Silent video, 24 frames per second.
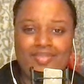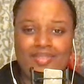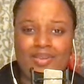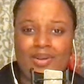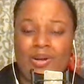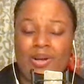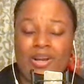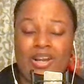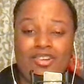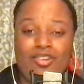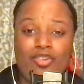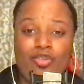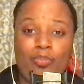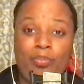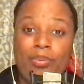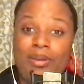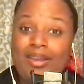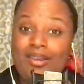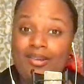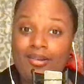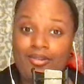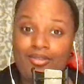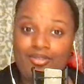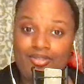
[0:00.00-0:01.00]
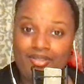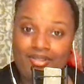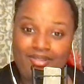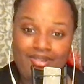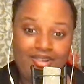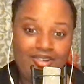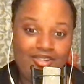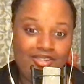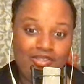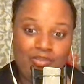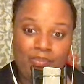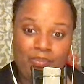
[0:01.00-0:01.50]
I could just be
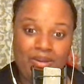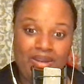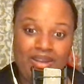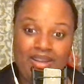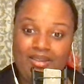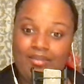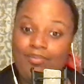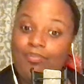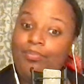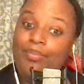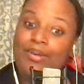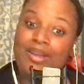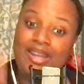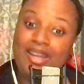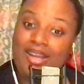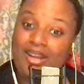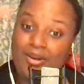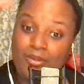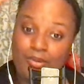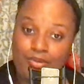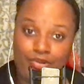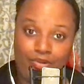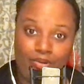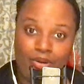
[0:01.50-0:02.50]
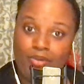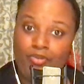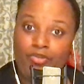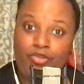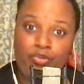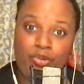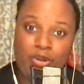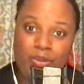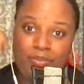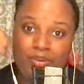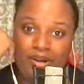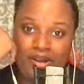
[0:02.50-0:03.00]
be here with your own
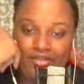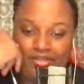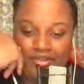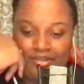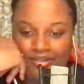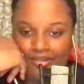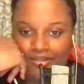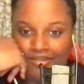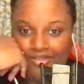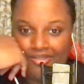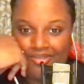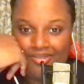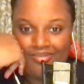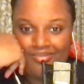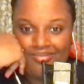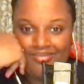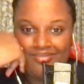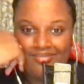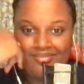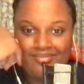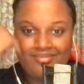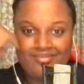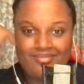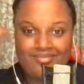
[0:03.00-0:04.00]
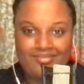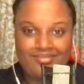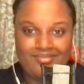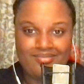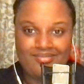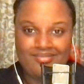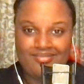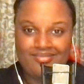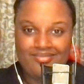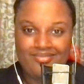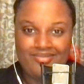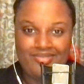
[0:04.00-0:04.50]
sweet presence.
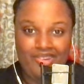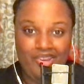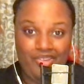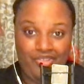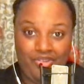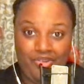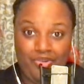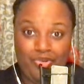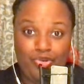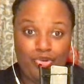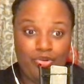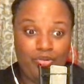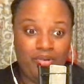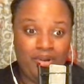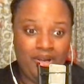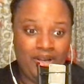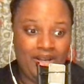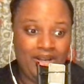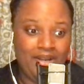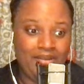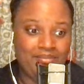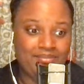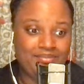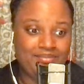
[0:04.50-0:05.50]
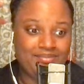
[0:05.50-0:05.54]
Just enjoy